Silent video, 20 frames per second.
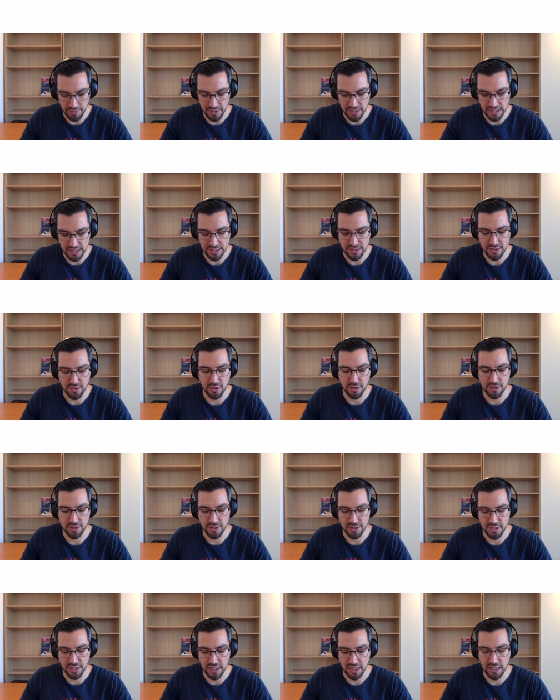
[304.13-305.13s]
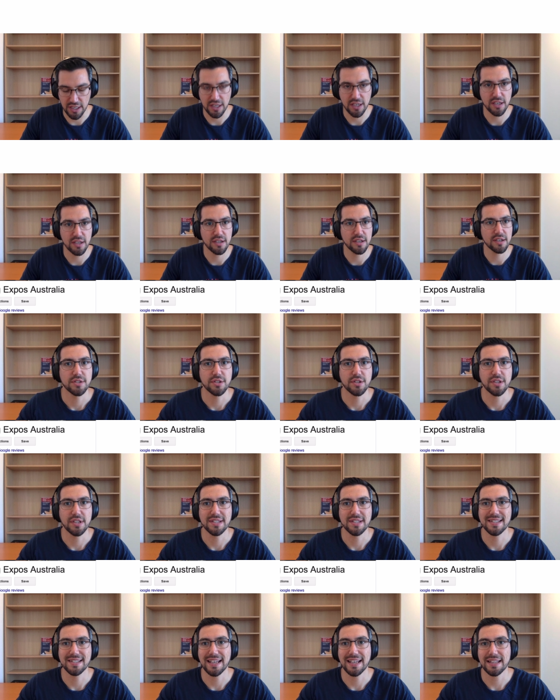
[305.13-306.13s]
in these searches here. So
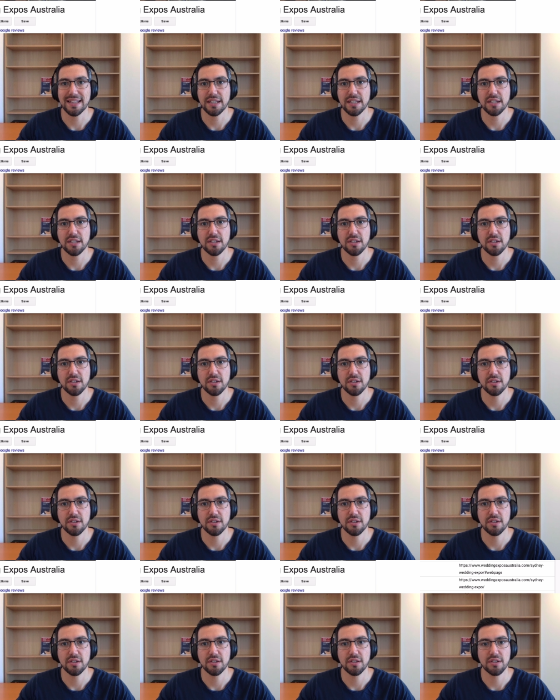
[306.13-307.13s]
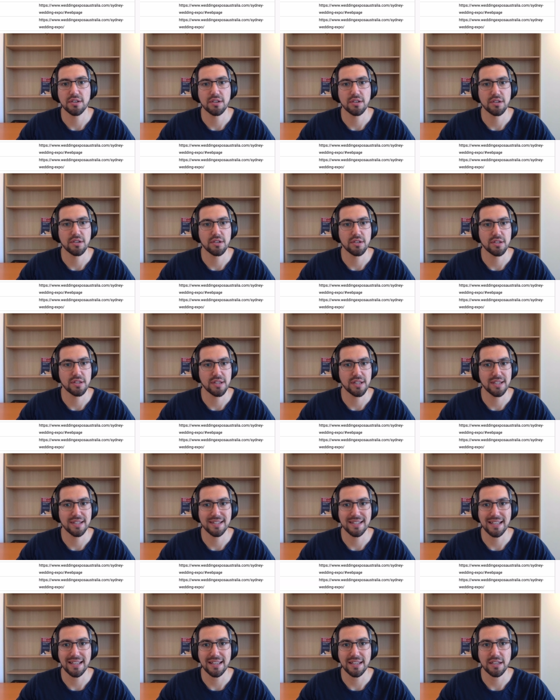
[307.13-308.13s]
there's nothing
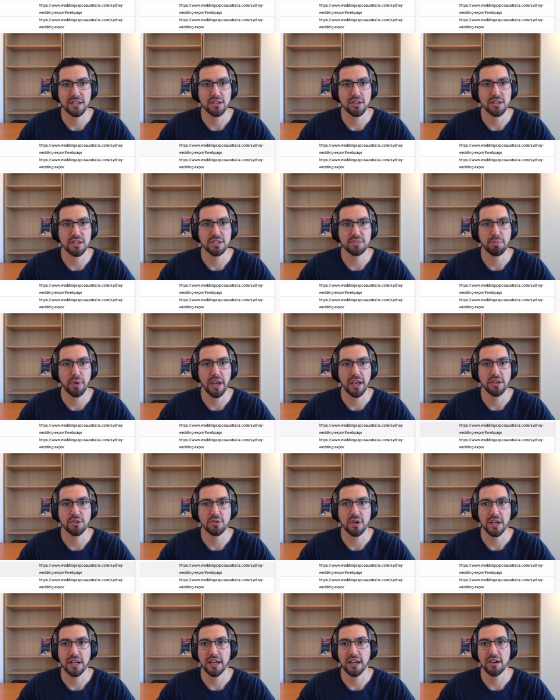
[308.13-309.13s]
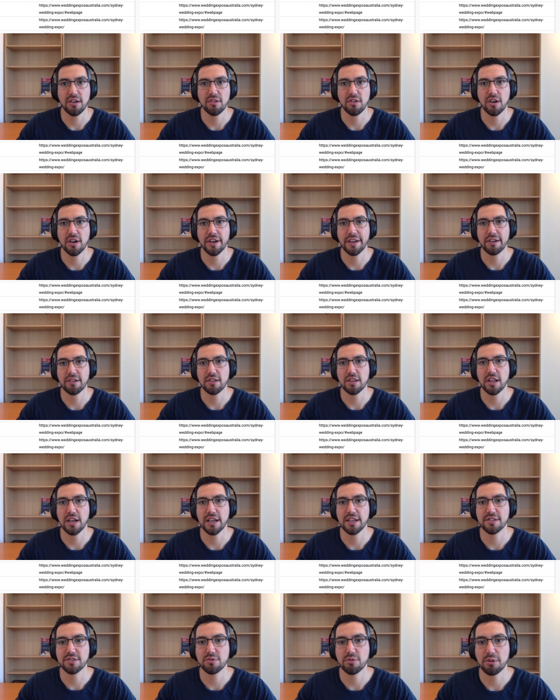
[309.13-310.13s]
on this page right now on our
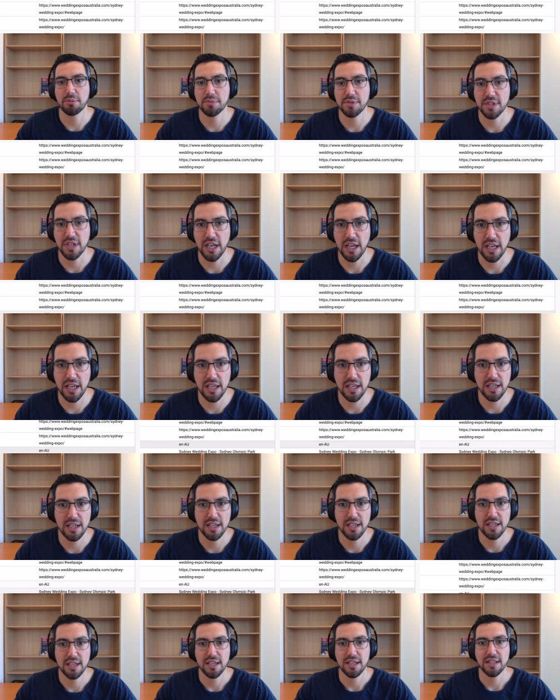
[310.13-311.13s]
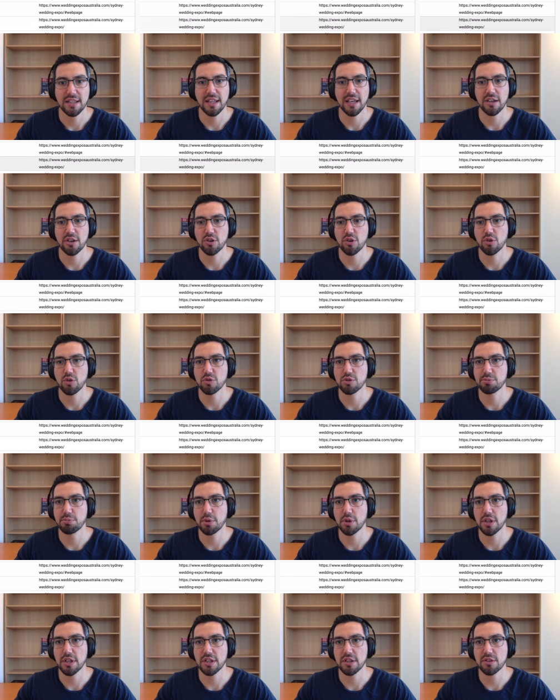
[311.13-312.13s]
client's website that Google's
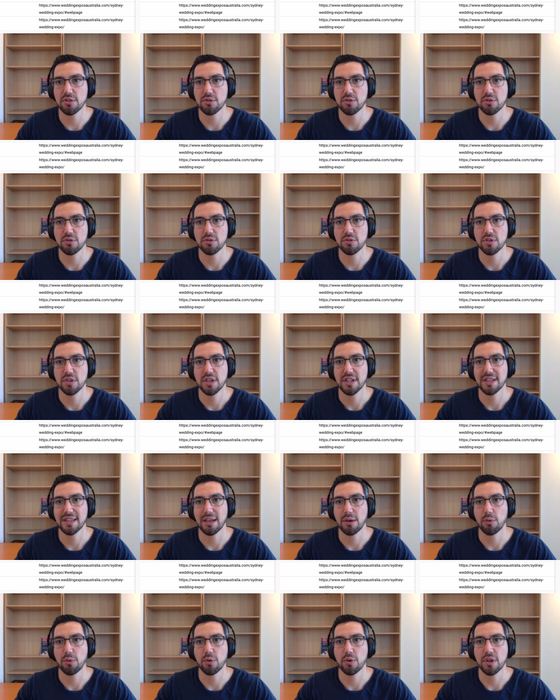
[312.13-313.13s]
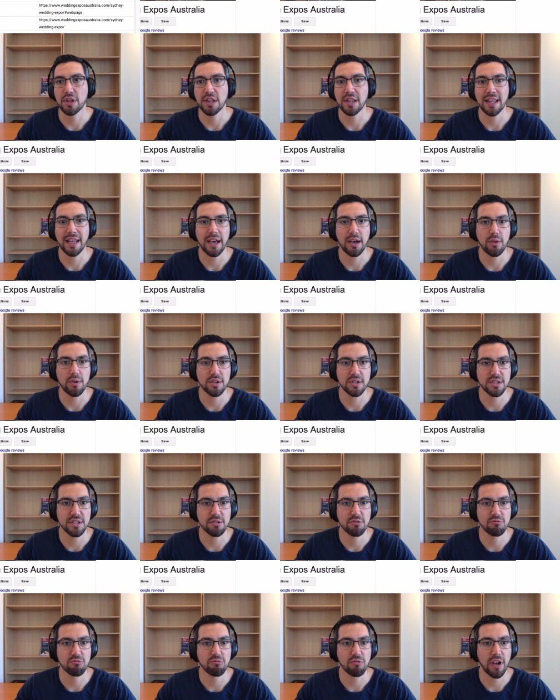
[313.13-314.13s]
pulling through that will allow it to
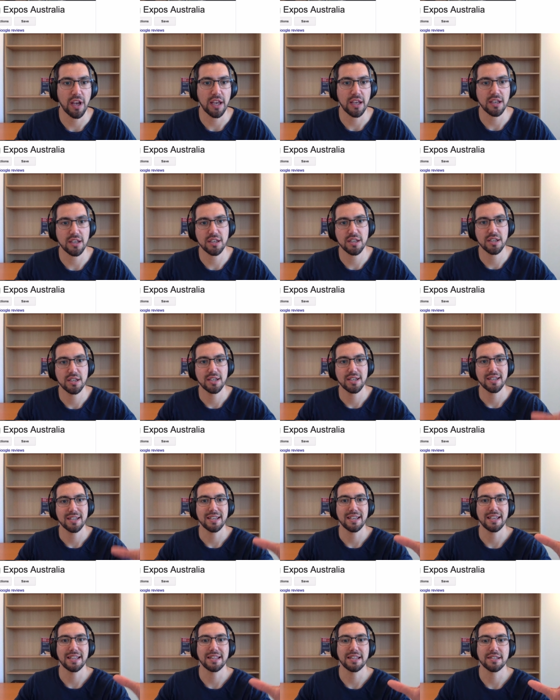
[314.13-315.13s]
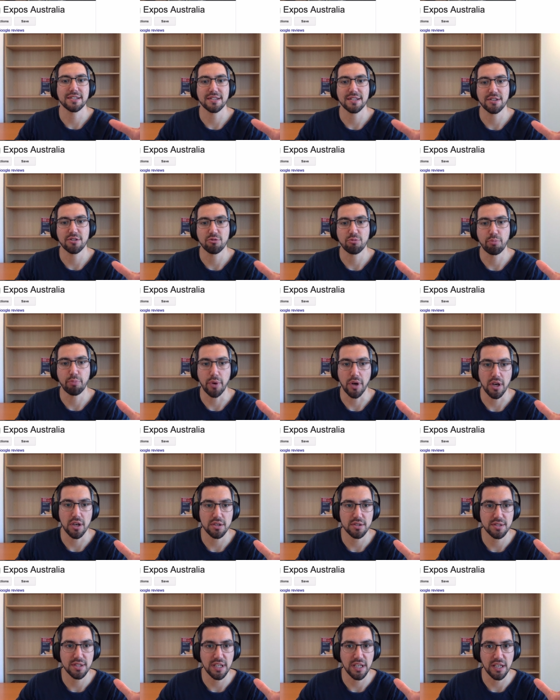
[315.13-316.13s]
rank in this little
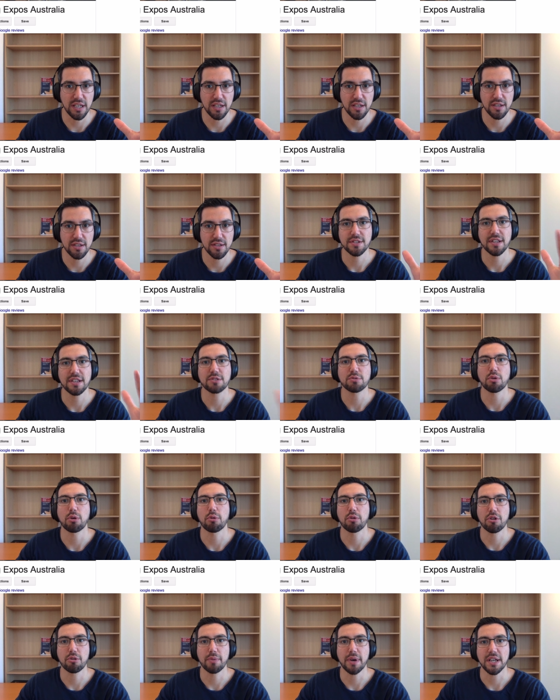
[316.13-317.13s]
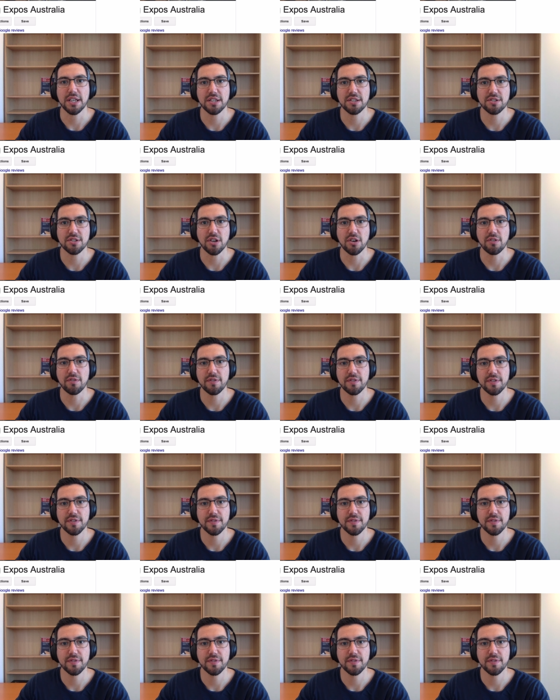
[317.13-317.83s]
box here. So that's what we're about to solve.